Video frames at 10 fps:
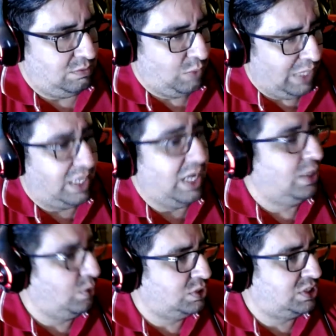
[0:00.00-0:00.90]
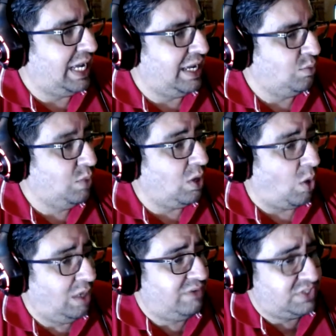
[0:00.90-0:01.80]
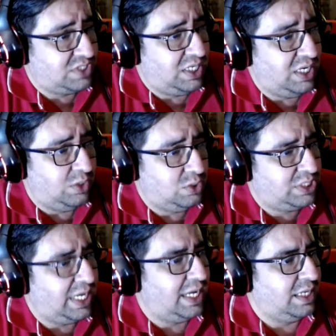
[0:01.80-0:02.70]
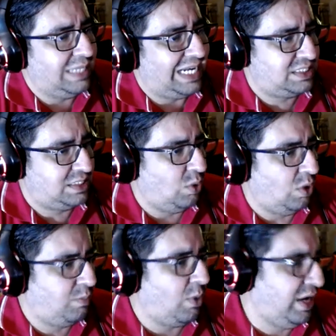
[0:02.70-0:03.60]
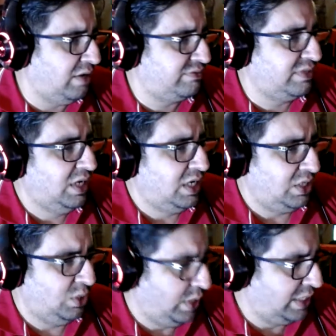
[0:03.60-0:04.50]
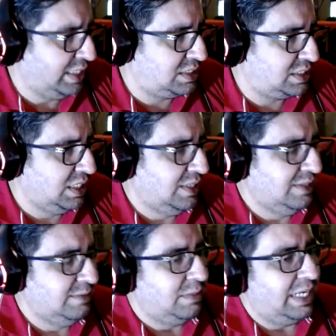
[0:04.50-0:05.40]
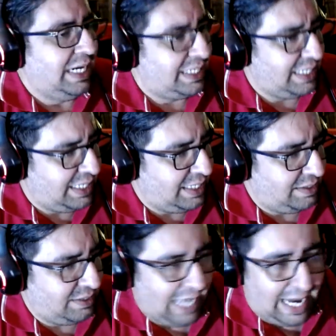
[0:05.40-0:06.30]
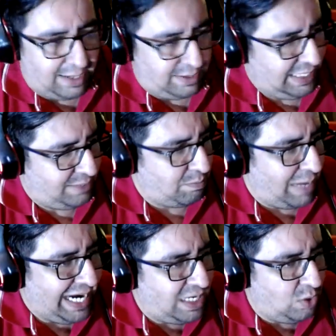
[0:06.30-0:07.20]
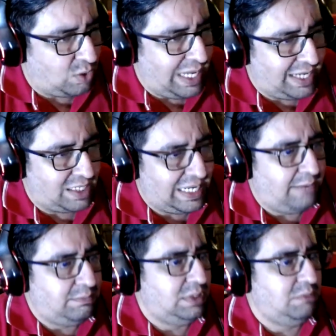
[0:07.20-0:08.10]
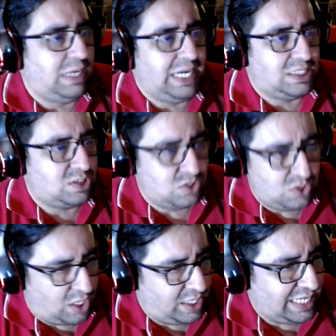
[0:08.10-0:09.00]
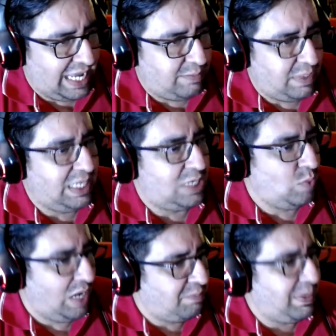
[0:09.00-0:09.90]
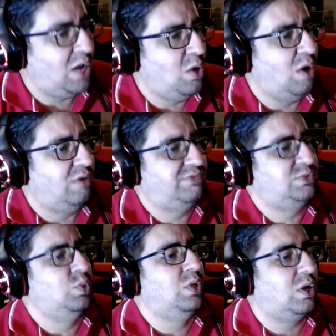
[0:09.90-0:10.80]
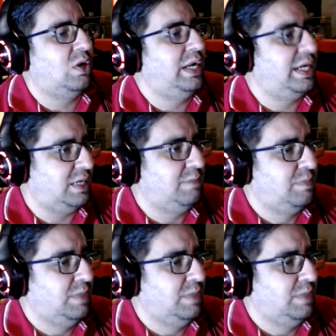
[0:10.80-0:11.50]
We are here to stay. All of us are here to stay. That's the whole point of doing this. It, yeah, it might look like a gamble, but it's not a gamble. It will pay you off sooner or later.